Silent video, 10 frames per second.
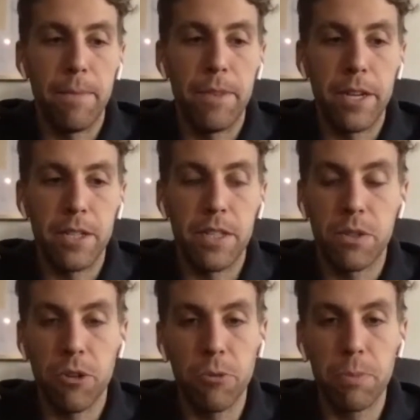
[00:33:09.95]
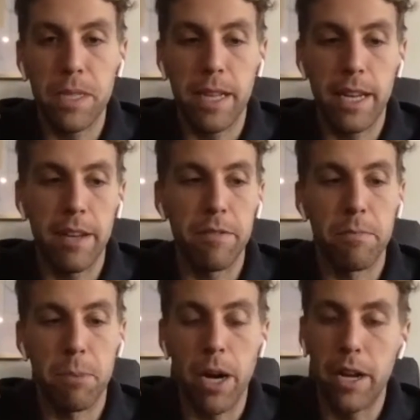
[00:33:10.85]
there's these groups that have
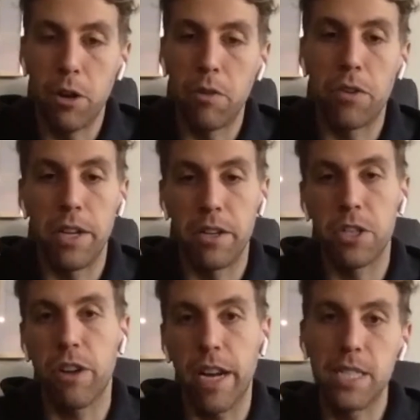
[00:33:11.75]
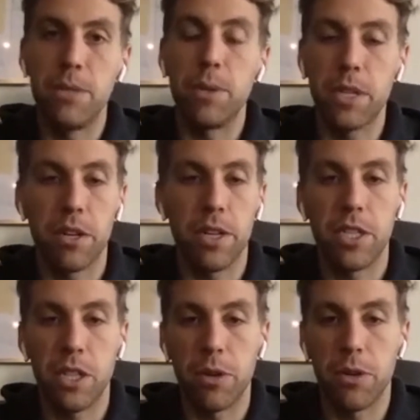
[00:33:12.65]
brought it over and are trying to
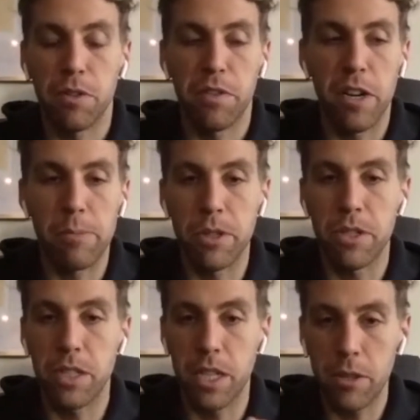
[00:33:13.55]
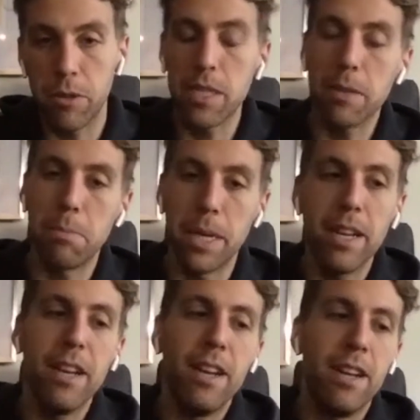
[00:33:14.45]
encourage local farmers to use it, but
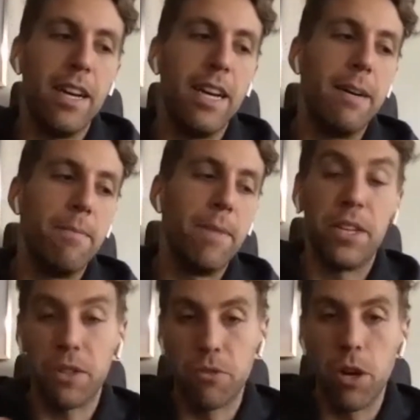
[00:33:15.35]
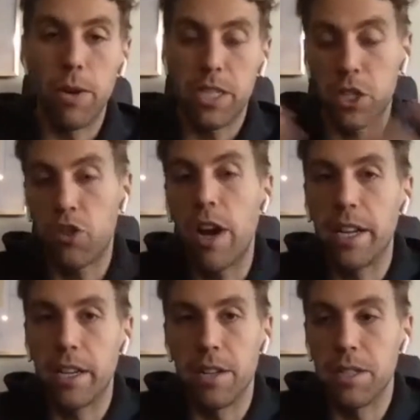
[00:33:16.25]
and to grow it, to try
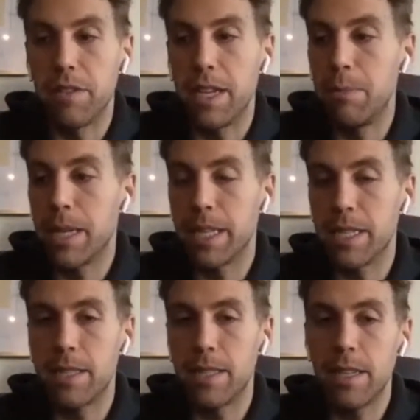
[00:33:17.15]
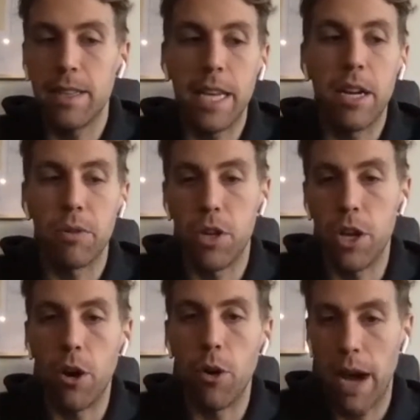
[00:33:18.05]
to cultivate it, because they don't
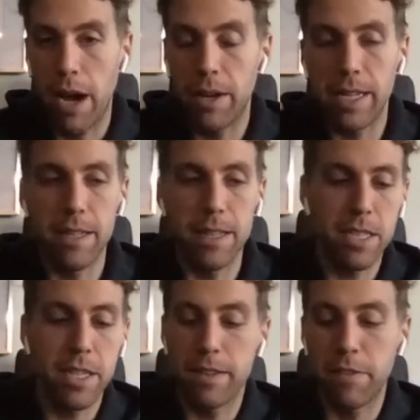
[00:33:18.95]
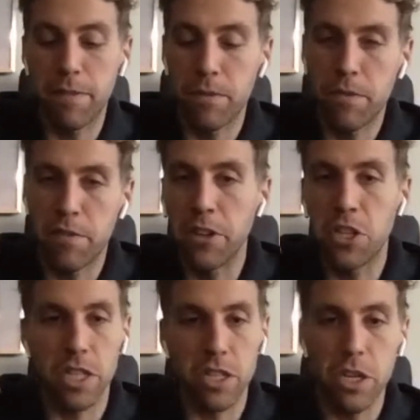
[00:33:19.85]
know how it's going to
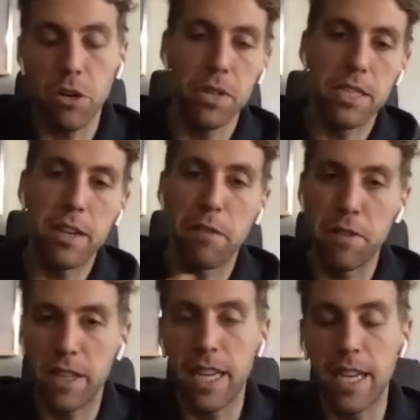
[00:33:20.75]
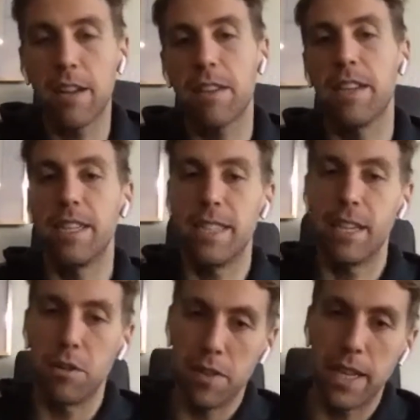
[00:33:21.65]
function totally differently here than it did
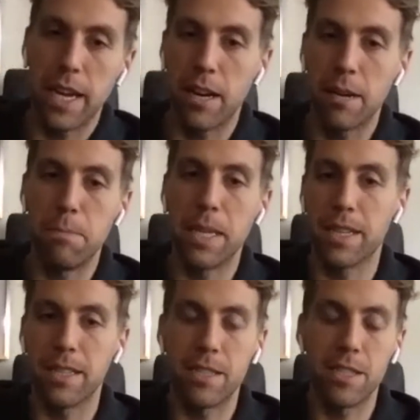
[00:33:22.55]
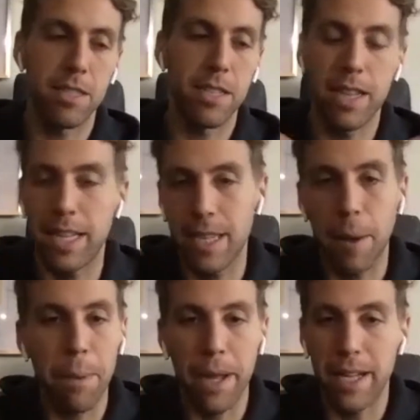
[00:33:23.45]
over there, because just like that's how
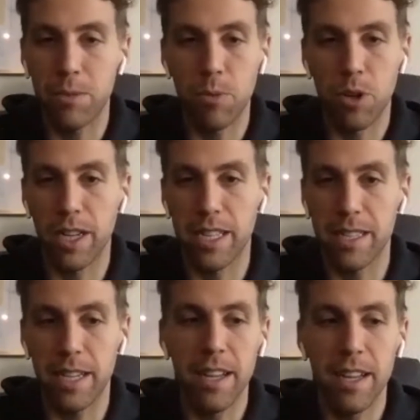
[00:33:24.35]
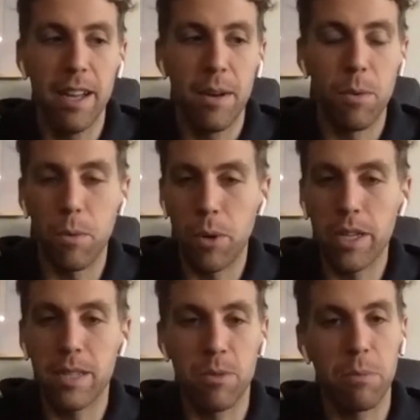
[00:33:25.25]
plants work, is that what
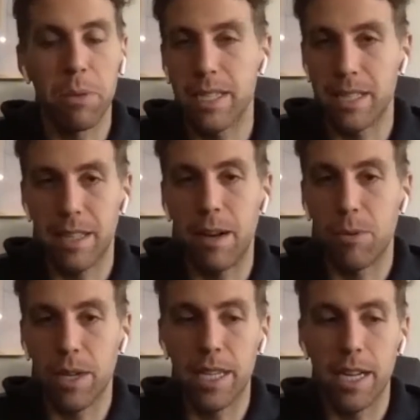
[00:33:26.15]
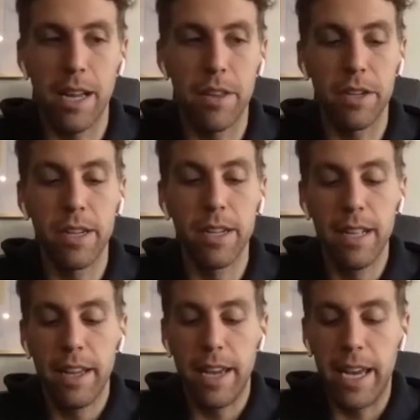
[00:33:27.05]
works in one place does not work in another.
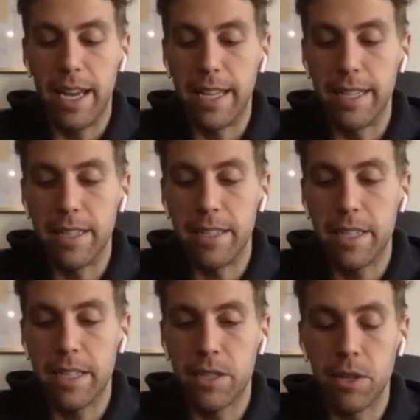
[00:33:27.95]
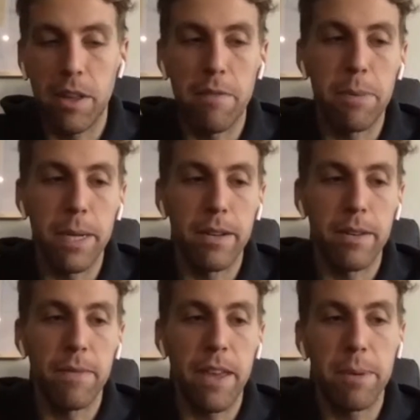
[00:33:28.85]
And so they've been
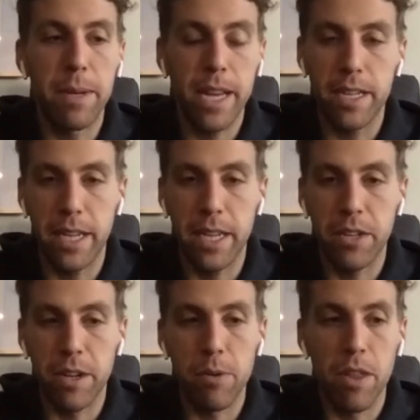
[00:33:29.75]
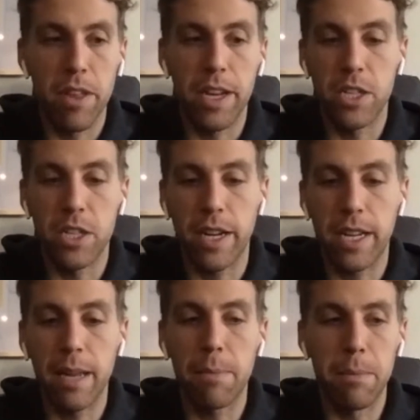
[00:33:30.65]
kind of tinkering with it and trying to
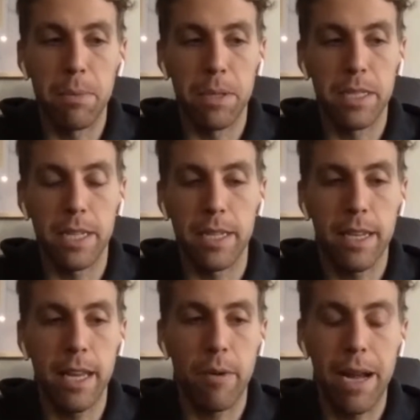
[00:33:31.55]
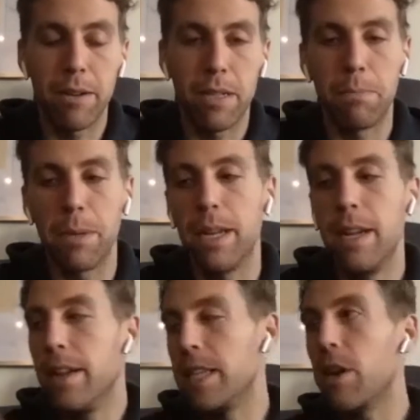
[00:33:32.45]
get people to get around it. But
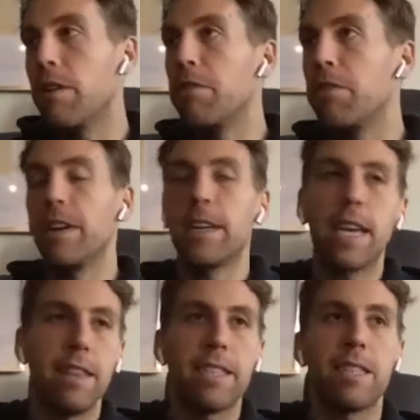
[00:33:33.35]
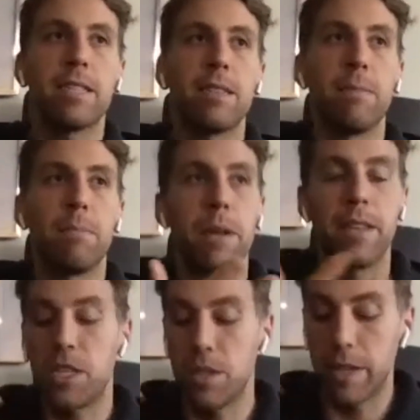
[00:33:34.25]
it's hard for, again, this is a part of the
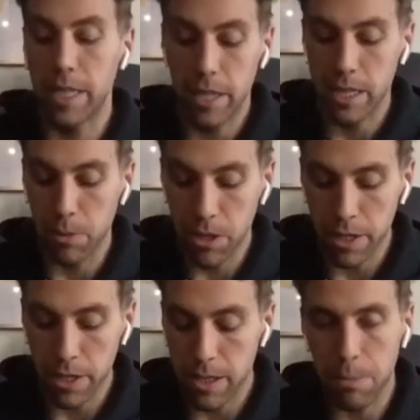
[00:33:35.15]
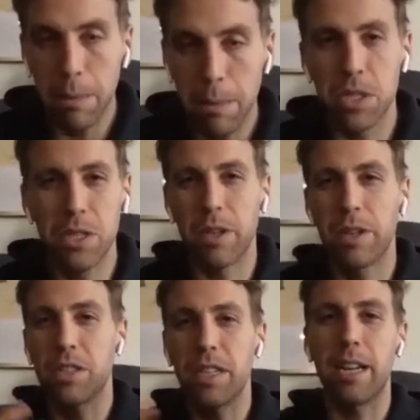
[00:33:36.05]
issue that I talked about earlier, is that people just don't
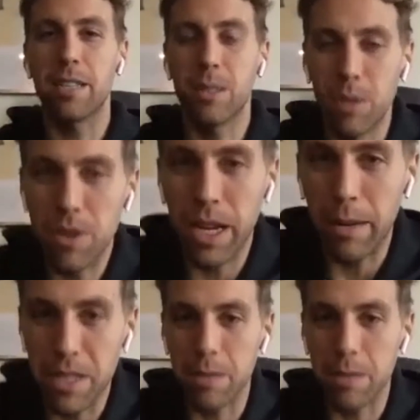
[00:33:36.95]
understand it. So when you come to